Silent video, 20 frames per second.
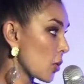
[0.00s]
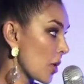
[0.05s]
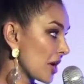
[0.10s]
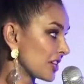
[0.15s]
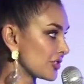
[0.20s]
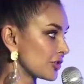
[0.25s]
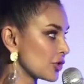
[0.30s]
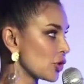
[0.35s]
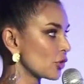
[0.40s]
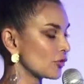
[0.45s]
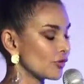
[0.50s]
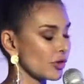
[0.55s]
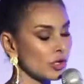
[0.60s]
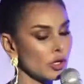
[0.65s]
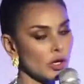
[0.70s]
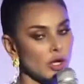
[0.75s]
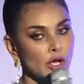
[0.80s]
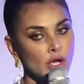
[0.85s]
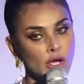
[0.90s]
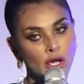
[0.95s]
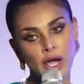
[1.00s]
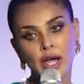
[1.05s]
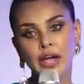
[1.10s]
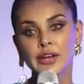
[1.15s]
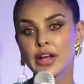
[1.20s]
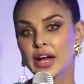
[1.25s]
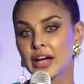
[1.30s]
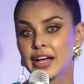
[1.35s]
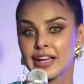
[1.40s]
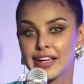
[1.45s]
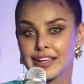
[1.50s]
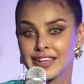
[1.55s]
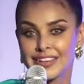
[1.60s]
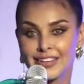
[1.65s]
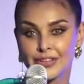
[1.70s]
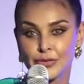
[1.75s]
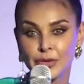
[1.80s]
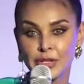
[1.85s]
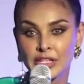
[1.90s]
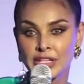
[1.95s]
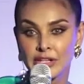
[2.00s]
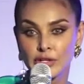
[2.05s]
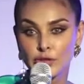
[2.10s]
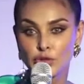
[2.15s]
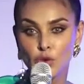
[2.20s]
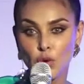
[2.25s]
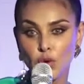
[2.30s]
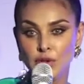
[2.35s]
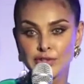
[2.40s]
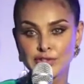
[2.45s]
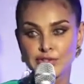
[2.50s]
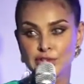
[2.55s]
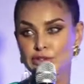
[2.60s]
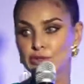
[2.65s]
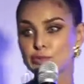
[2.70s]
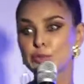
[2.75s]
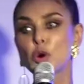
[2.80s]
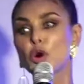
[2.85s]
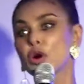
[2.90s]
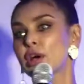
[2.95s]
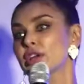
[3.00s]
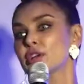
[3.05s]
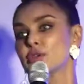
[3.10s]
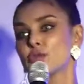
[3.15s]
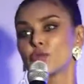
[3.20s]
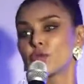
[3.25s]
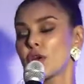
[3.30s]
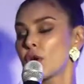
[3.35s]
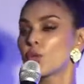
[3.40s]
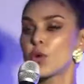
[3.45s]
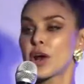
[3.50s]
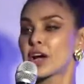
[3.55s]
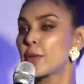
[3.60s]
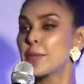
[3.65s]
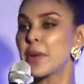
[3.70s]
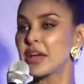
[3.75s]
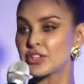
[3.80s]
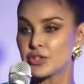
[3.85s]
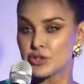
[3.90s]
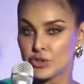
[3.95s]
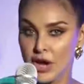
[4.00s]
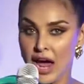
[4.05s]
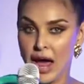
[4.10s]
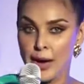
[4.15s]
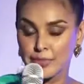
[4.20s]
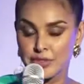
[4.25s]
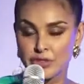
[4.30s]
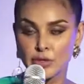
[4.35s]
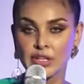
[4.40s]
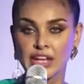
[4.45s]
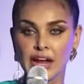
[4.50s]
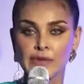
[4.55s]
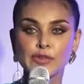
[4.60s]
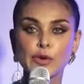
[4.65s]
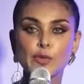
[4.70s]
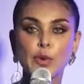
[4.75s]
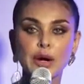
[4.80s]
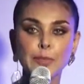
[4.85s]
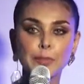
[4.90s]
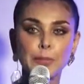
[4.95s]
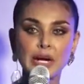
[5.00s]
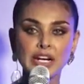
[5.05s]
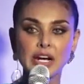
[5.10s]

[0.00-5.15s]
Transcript: Westover. And I really endorse this book and recommend it to absolutely everyone.